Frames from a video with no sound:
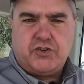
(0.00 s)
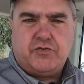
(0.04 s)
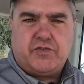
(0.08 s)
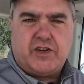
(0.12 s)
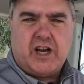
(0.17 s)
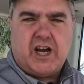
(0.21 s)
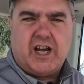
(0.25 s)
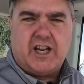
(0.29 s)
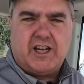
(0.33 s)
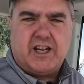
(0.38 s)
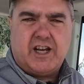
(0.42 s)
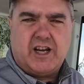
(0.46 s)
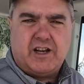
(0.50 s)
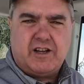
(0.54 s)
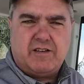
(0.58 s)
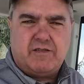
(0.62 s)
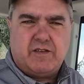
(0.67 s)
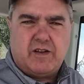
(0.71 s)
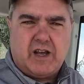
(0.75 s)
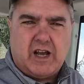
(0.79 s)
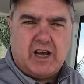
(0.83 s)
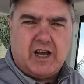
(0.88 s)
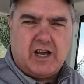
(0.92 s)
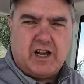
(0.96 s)
You've got
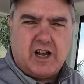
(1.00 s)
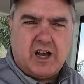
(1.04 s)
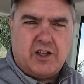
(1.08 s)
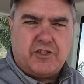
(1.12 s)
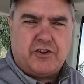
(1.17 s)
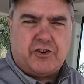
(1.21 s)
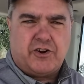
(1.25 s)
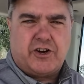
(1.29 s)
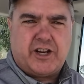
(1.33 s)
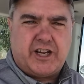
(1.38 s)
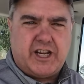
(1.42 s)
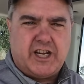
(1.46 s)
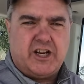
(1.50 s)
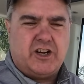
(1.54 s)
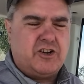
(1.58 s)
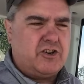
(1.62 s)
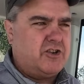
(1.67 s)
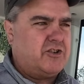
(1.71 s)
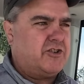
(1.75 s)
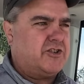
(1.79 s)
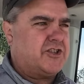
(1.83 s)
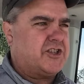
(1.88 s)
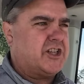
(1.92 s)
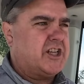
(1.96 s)
other
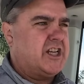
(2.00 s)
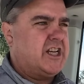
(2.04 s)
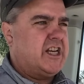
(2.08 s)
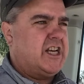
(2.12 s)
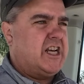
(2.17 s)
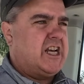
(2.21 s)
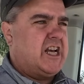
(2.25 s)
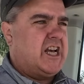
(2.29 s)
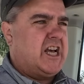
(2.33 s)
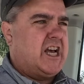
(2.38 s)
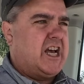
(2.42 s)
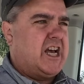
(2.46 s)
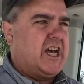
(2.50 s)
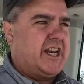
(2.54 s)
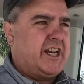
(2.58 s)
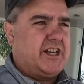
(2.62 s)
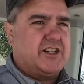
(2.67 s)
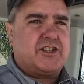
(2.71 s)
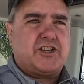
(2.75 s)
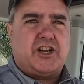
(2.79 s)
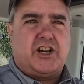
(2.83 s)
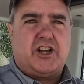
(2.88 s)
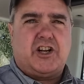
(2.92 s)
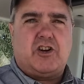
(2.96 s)
gears, and
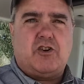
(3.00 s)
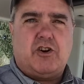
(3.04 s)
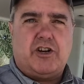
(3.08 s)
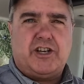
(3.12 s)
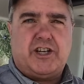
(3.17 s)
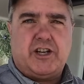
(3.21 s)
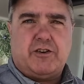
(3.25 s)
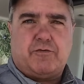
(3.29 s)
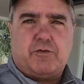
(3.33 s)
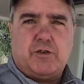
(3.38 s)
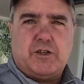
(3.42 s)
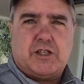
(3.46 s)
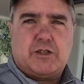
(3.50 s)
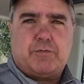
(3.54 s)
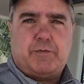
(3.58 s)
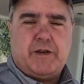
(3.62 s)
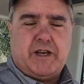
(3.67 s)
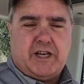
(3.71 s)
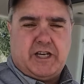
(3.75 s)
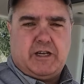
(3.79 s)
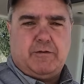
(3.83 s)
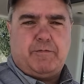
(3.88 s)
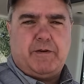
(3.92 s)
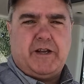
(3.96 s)
it's going to go a different
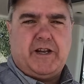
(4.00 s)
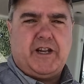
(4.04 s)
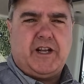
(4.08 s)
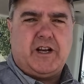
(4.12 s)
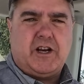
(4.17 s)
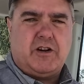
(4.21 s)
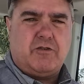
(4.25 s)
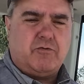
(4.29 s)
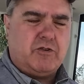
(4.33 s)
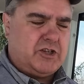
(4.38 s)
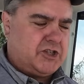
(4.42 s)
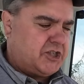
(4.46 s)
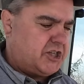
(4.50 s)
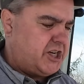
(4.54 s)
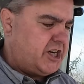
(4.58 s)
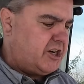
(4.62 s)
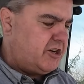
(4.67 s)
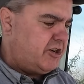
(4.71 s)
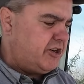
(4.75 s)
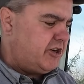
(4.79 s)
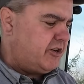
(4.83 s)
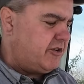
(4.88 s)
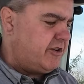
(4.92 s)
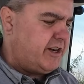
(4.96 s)
speed depending on which
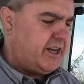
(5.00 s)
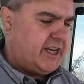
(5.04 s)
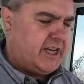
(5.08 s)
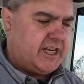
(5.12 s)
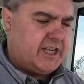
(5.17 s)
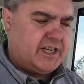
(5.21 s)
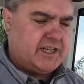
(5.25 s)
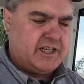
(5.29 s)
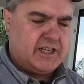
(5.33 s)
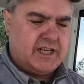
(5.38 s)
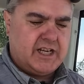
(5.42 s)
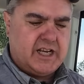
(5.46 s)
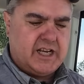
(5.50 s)
gear you're in.